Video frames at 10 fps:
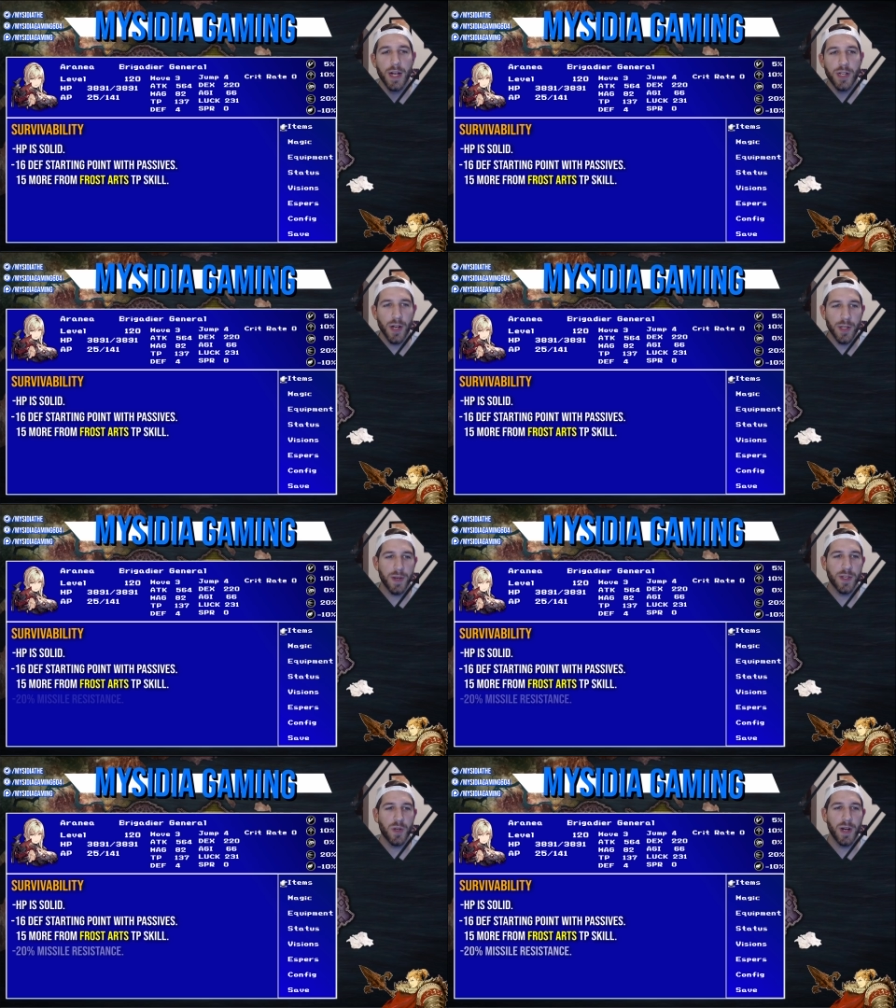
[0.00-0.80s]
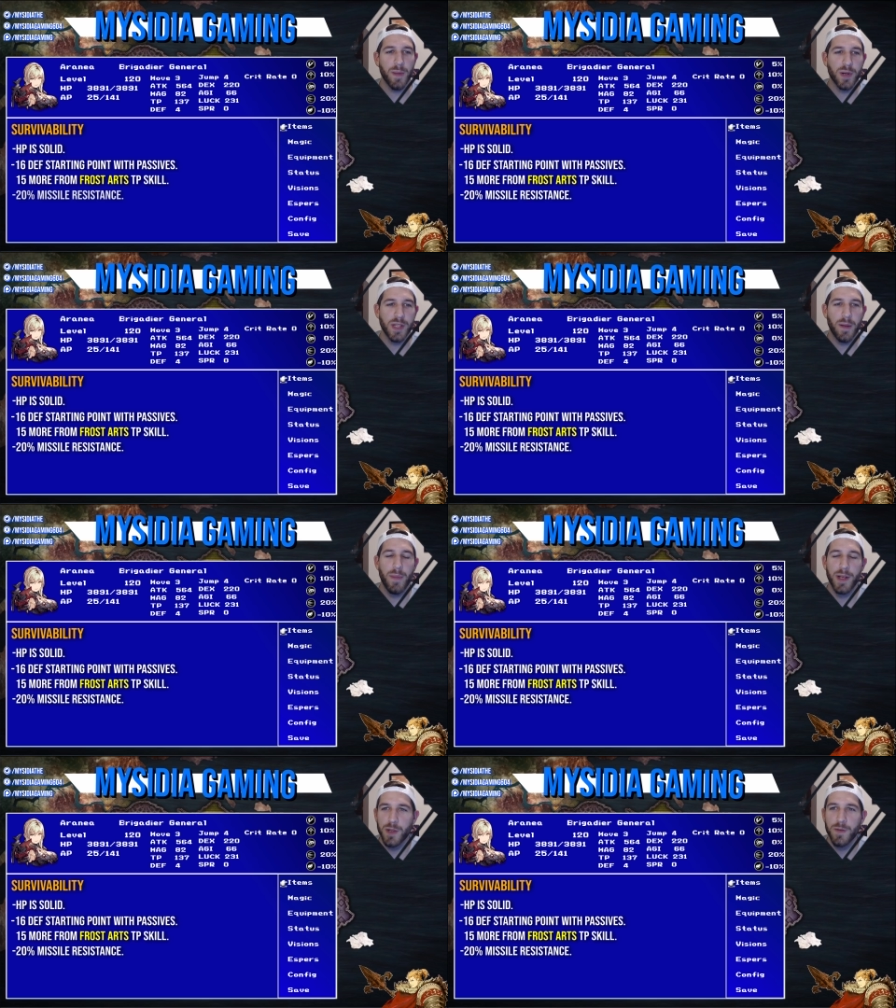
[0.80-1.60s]
She also has 20%
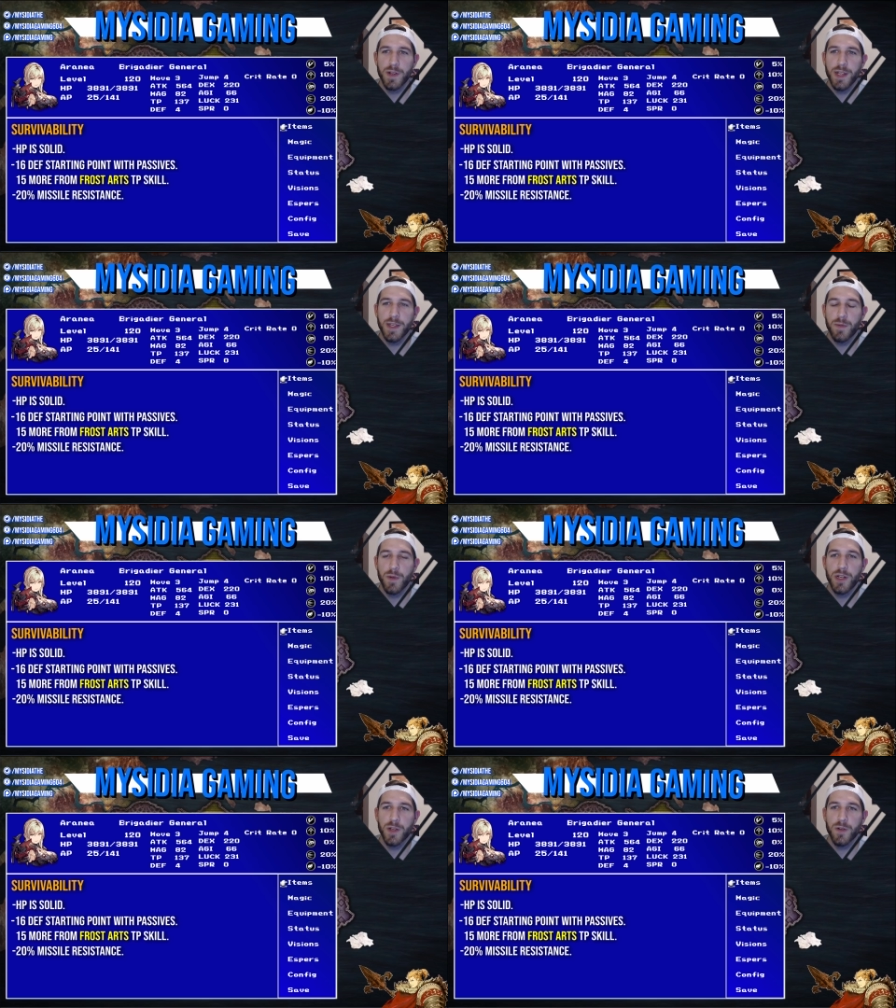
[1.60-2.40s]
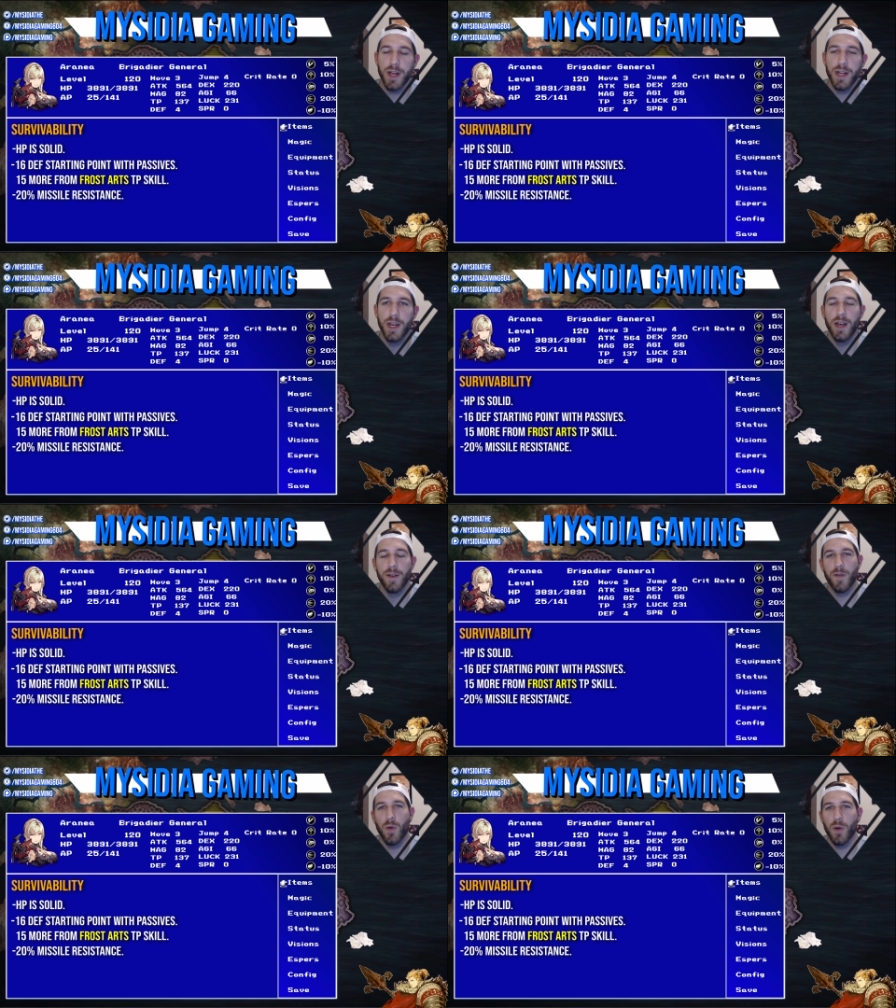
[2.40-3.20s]
missile resist, which is great
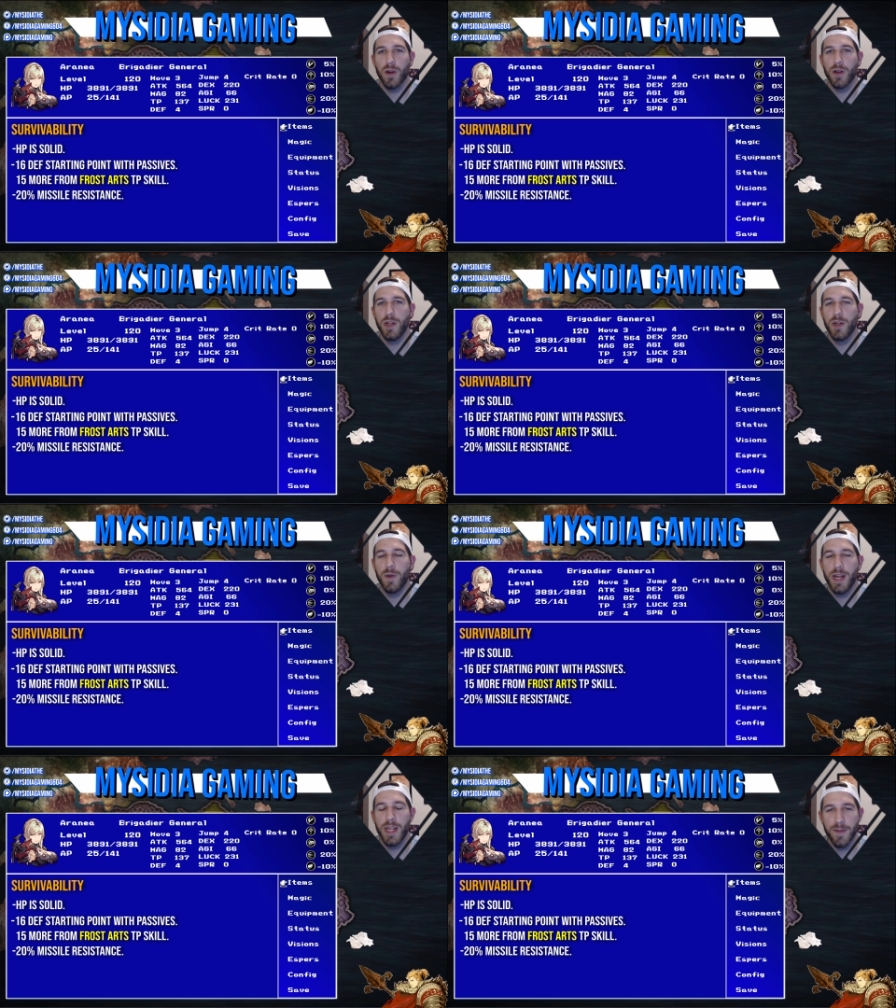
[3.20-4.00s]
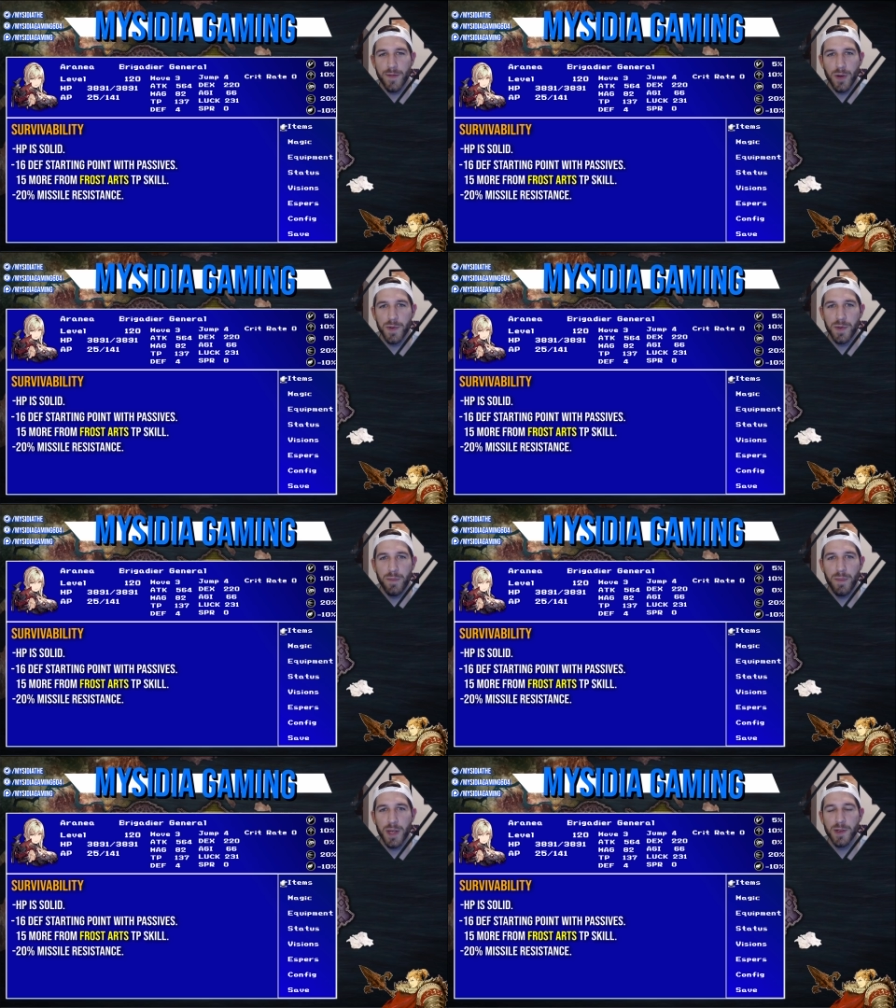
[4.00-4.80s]
for, you know, any of those
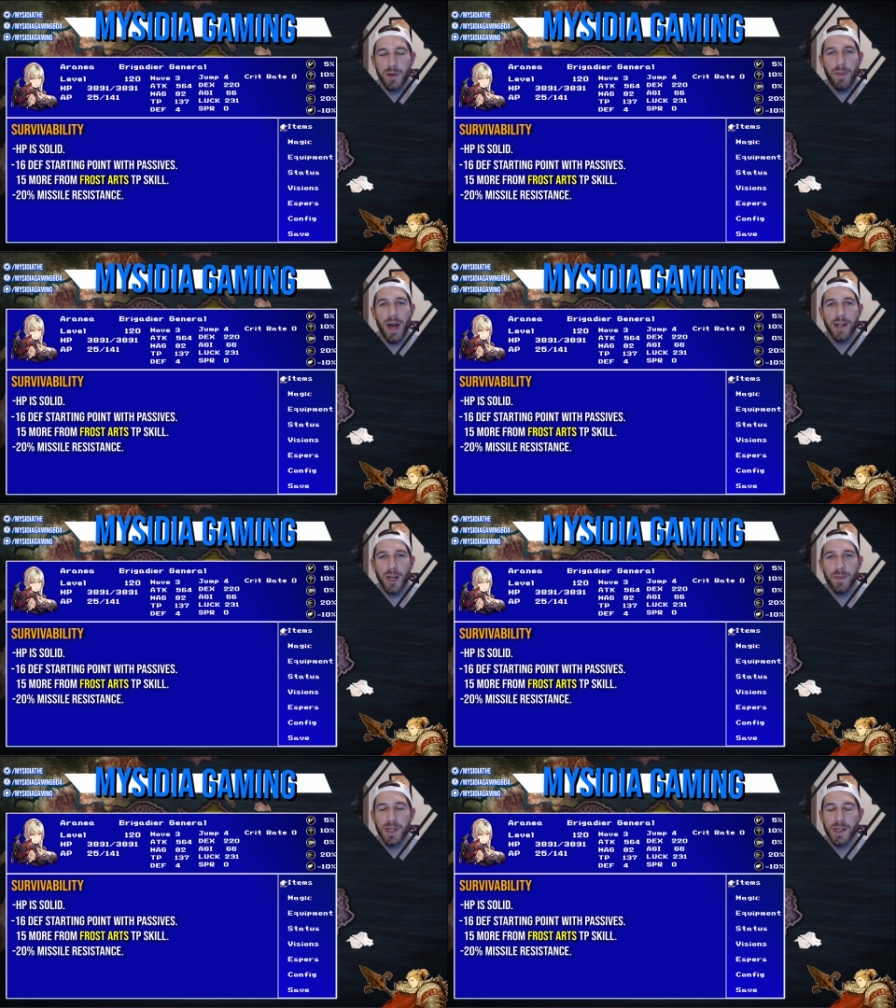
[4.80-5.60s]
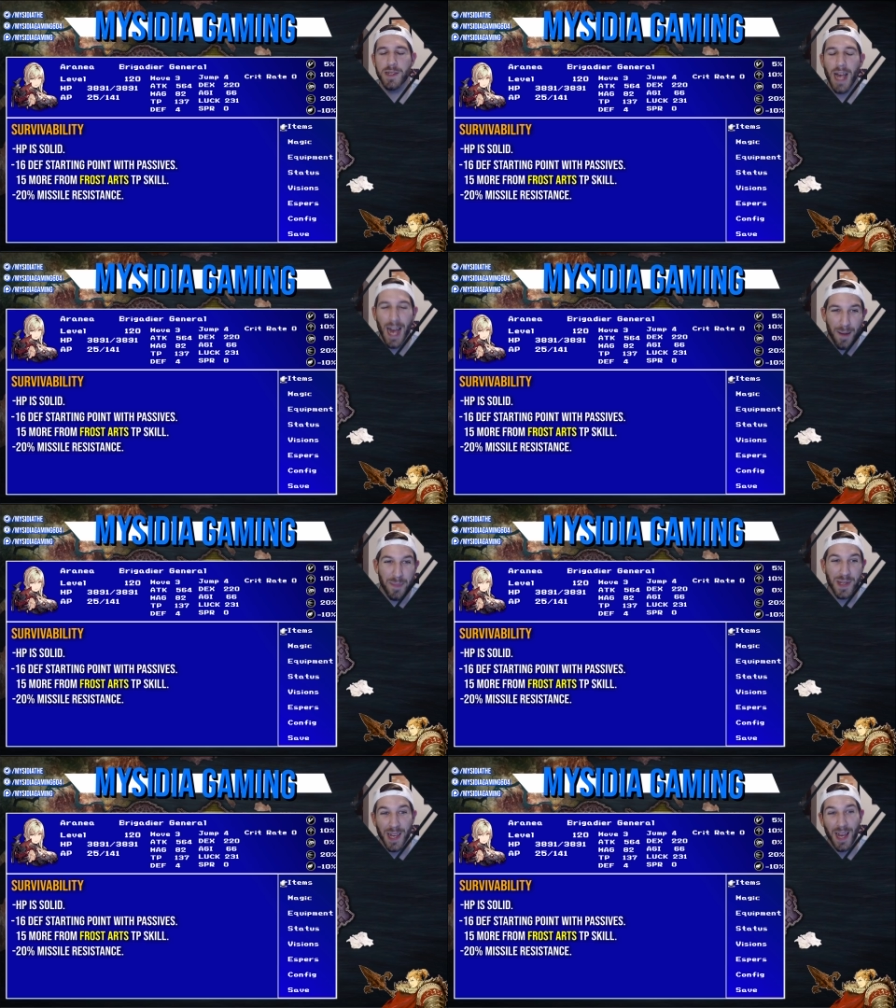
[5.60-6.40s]
missile matchups,
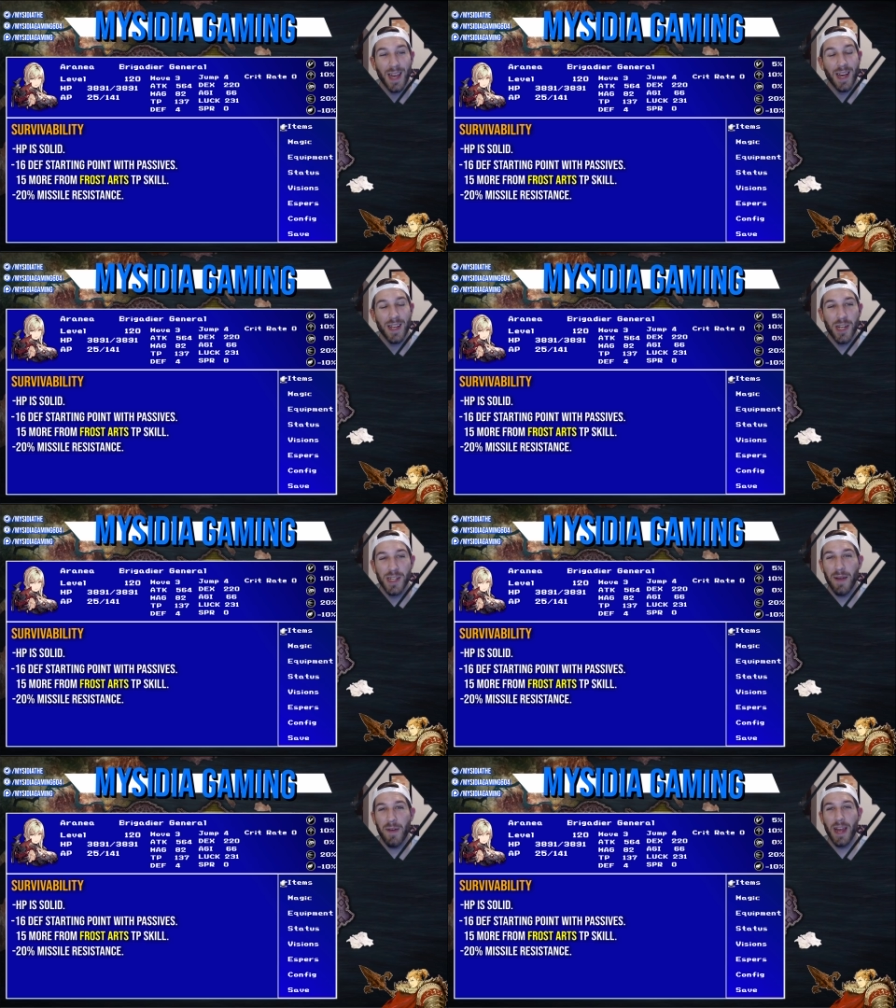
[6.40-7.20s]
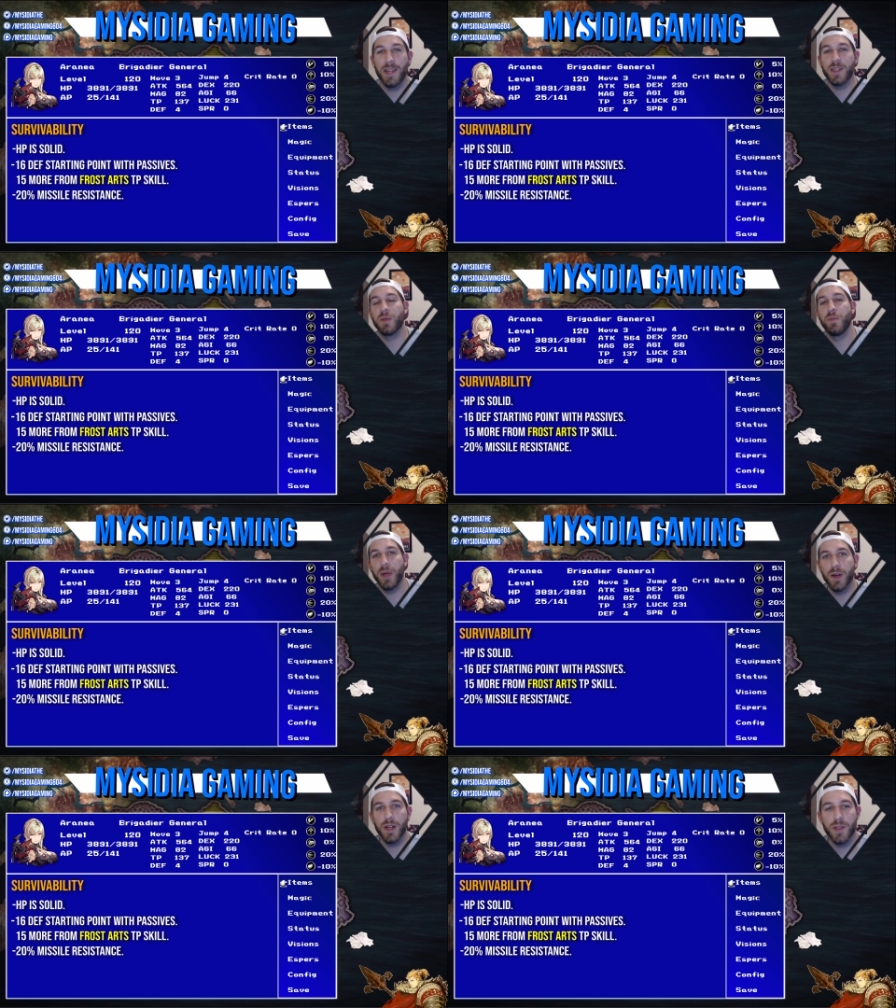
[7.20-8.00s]
except she doesn't have any
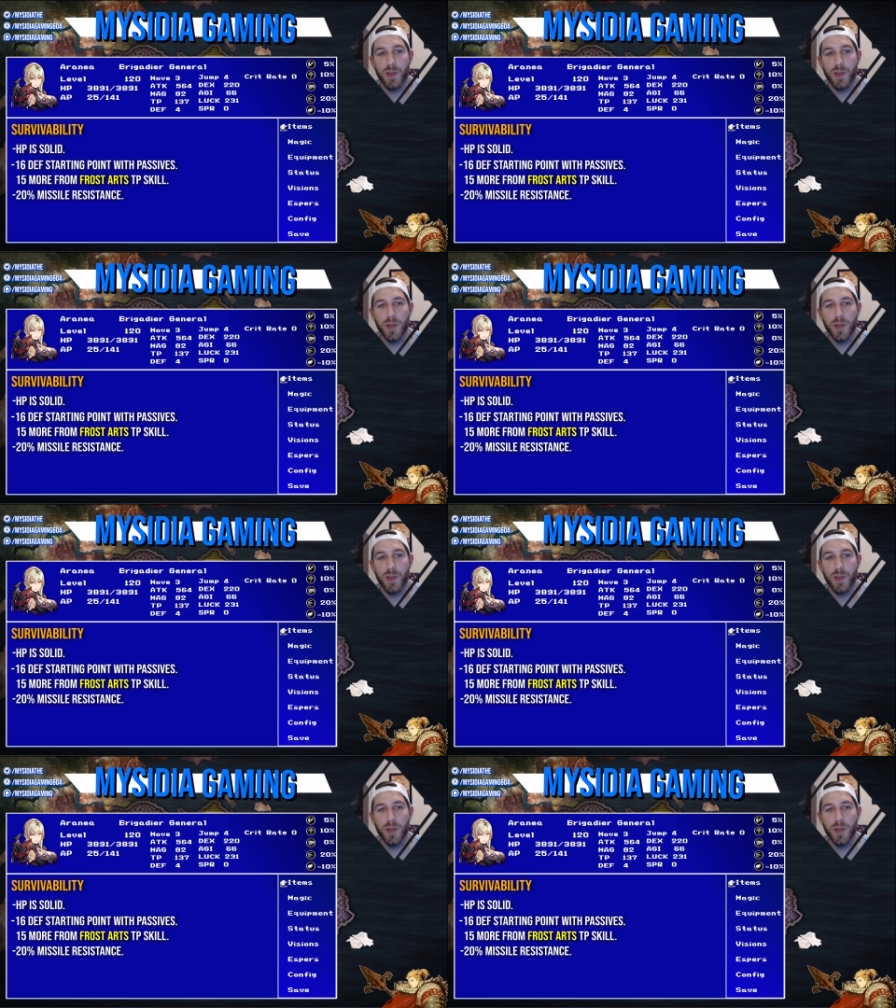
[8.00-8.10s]
spirit.